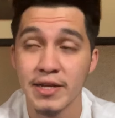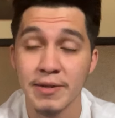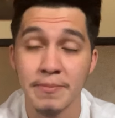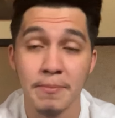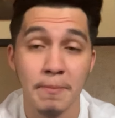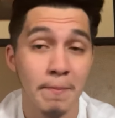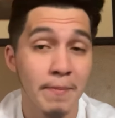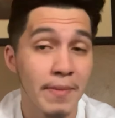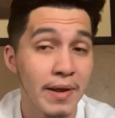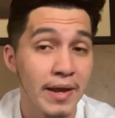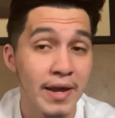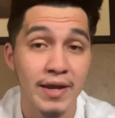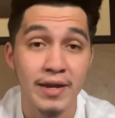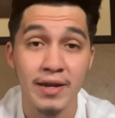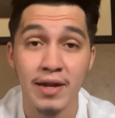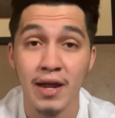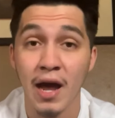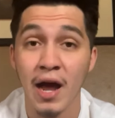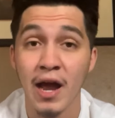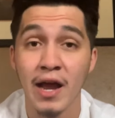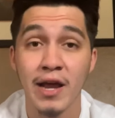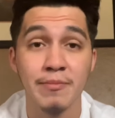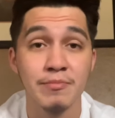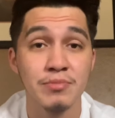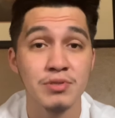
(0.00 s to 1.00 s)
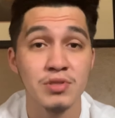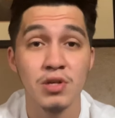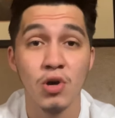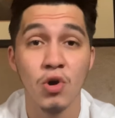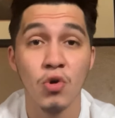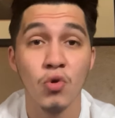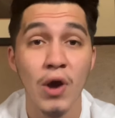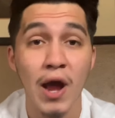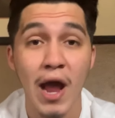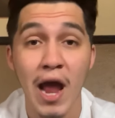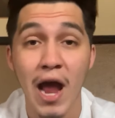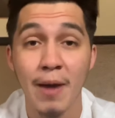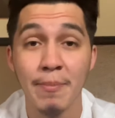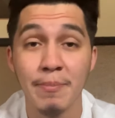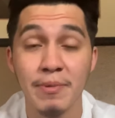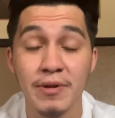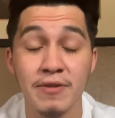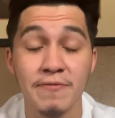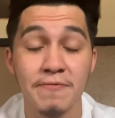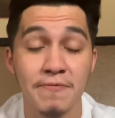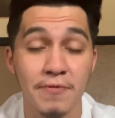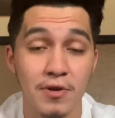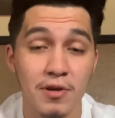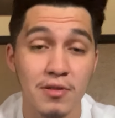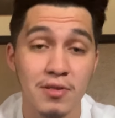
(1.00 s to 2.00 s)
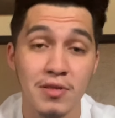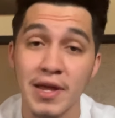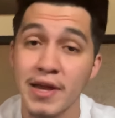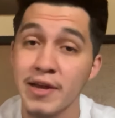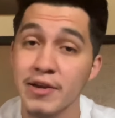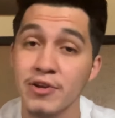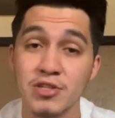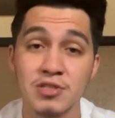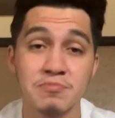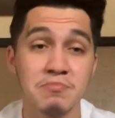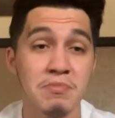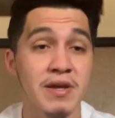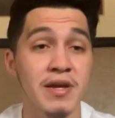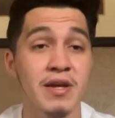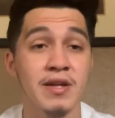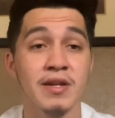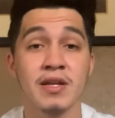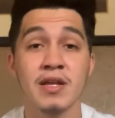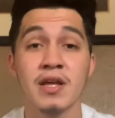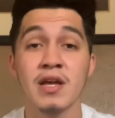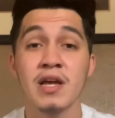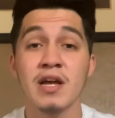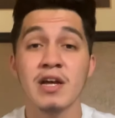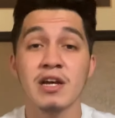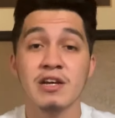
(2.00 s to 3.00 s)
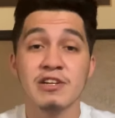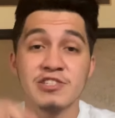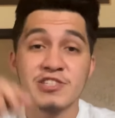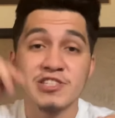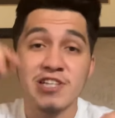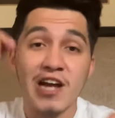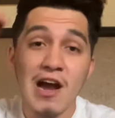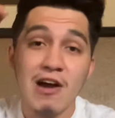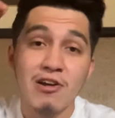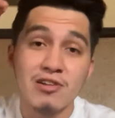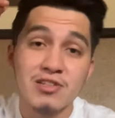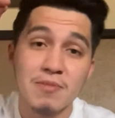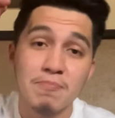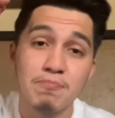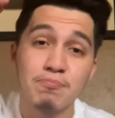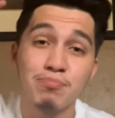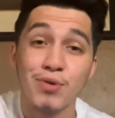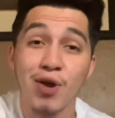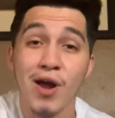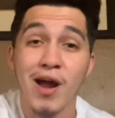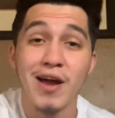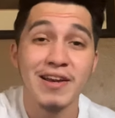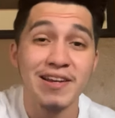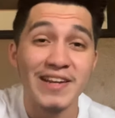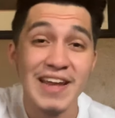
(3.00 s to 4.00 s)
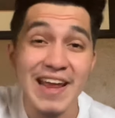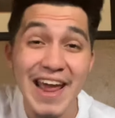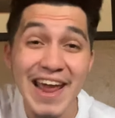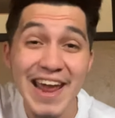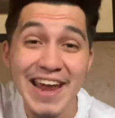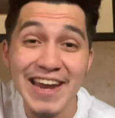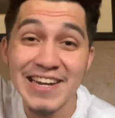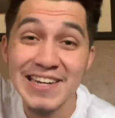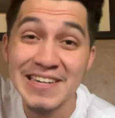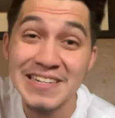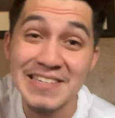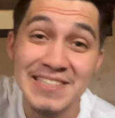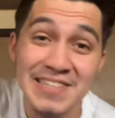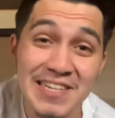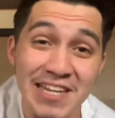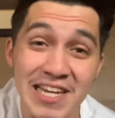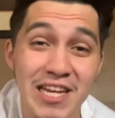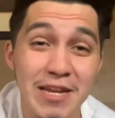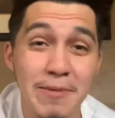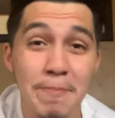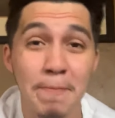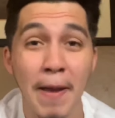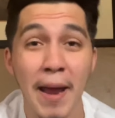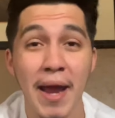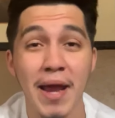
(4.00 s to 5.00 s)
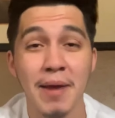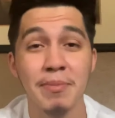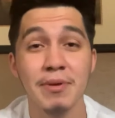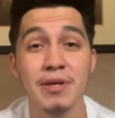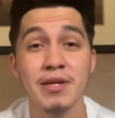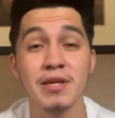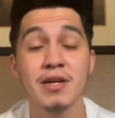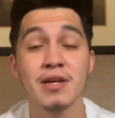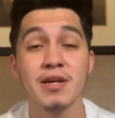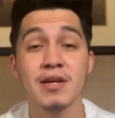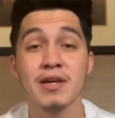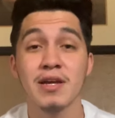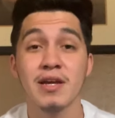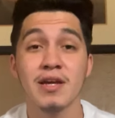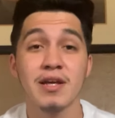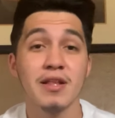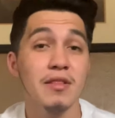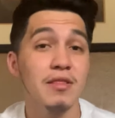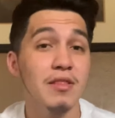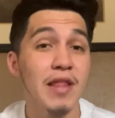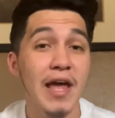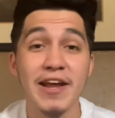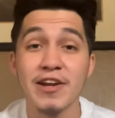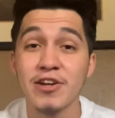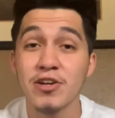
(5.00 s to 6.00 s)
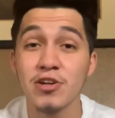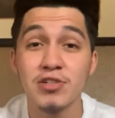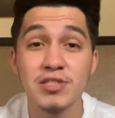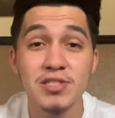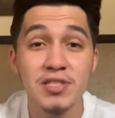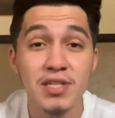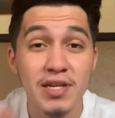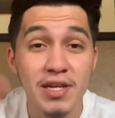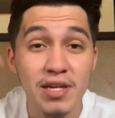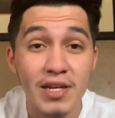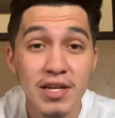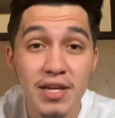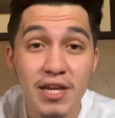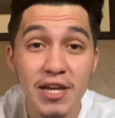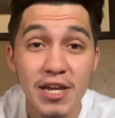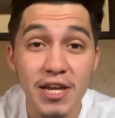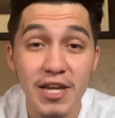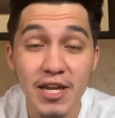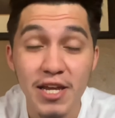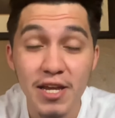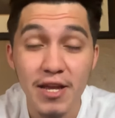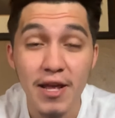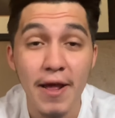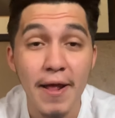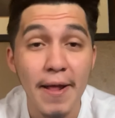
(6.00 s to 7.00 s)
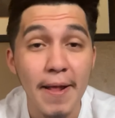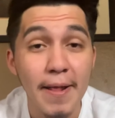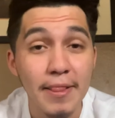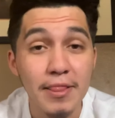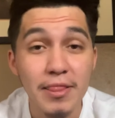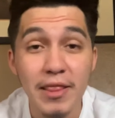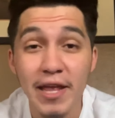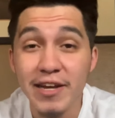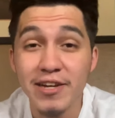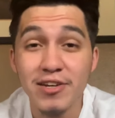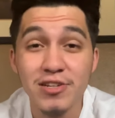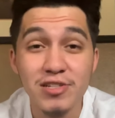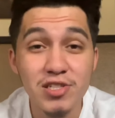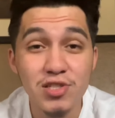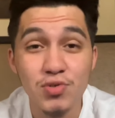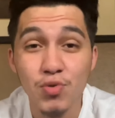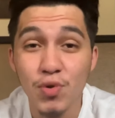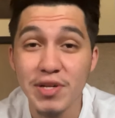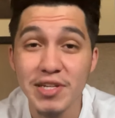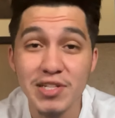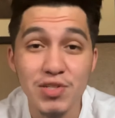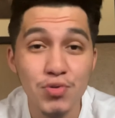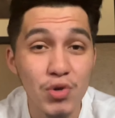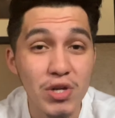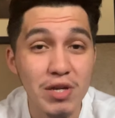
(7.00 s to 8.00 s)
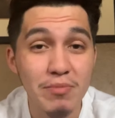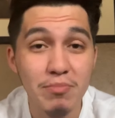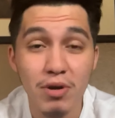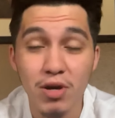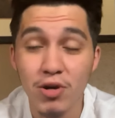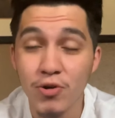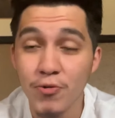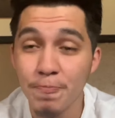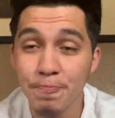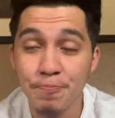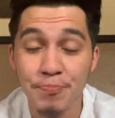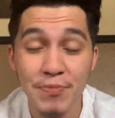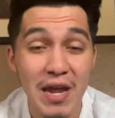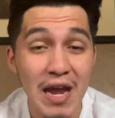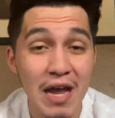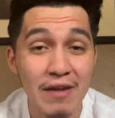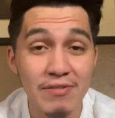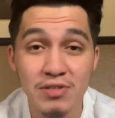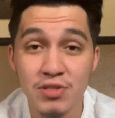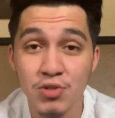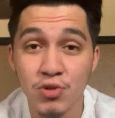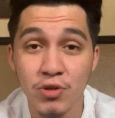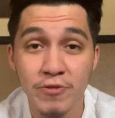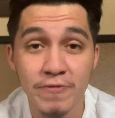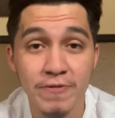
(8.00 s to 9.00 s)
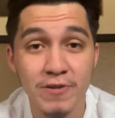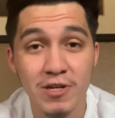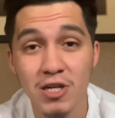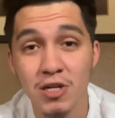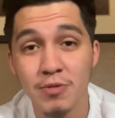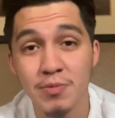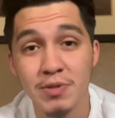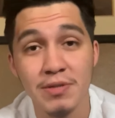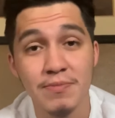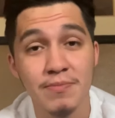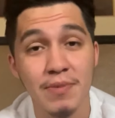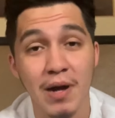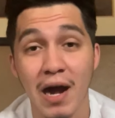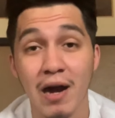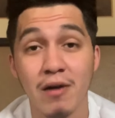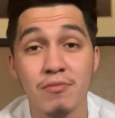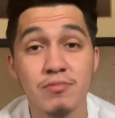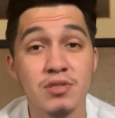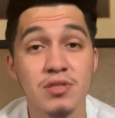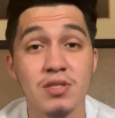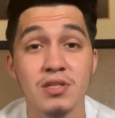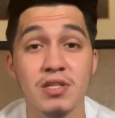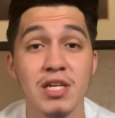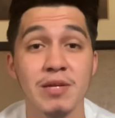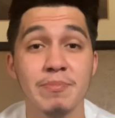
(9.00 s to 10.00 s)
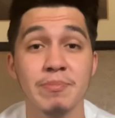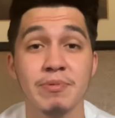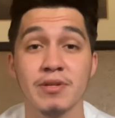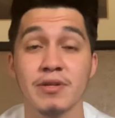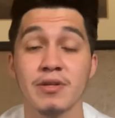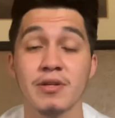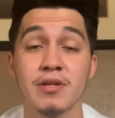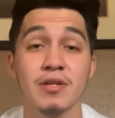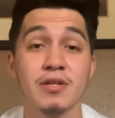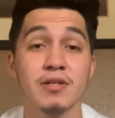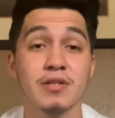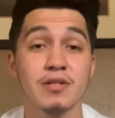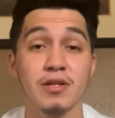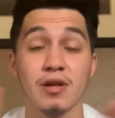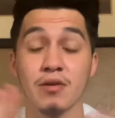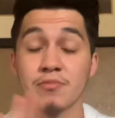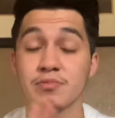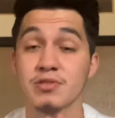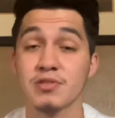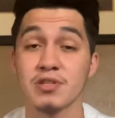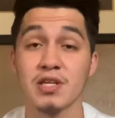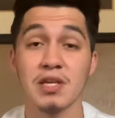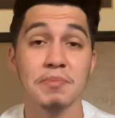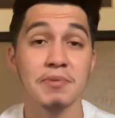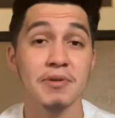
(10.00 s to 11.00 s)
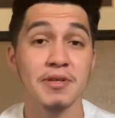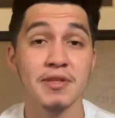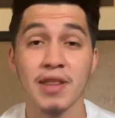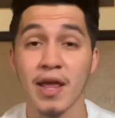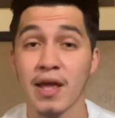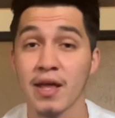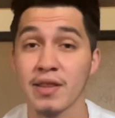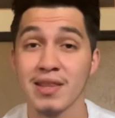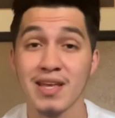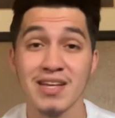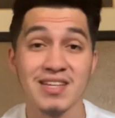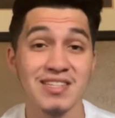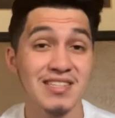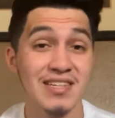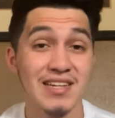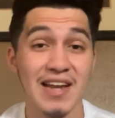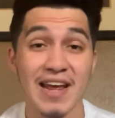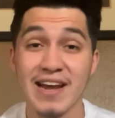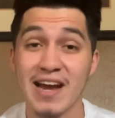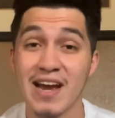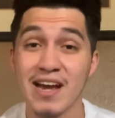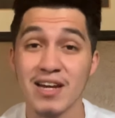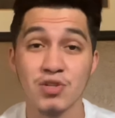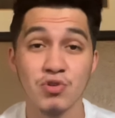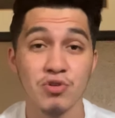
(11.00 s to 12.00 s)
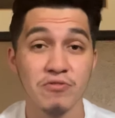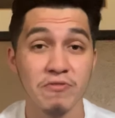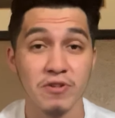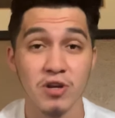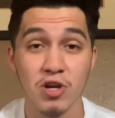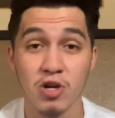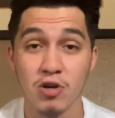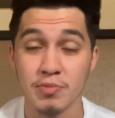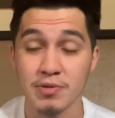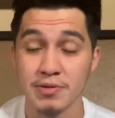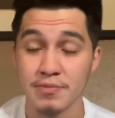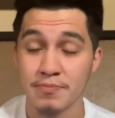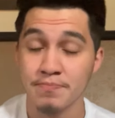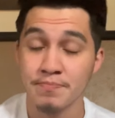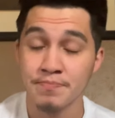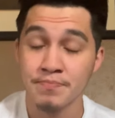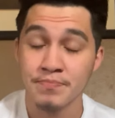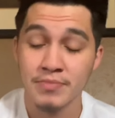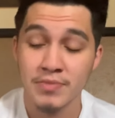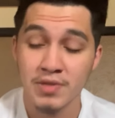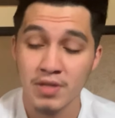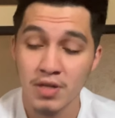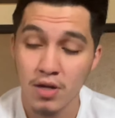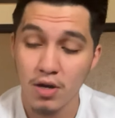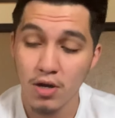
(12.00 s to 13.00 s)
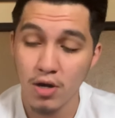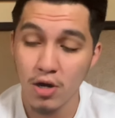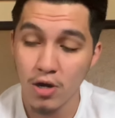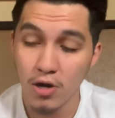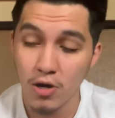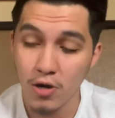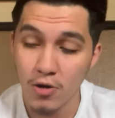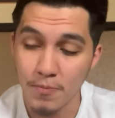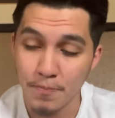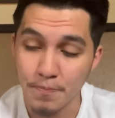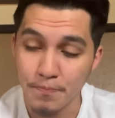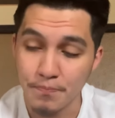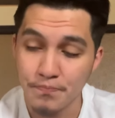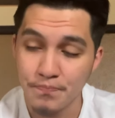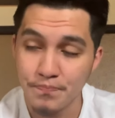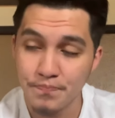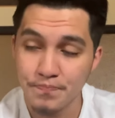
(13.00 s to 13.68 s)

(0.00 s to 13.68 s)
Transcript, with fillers: And man, I am so happy for the Lakers, man. Shout out to Bron and AD, baby. Lakers, Lakers 2020, bro. They have to do it for Kobe. I'm just gonna keep it. I'm just gonna keep it at that. They they gotta do it for Kobe. Um.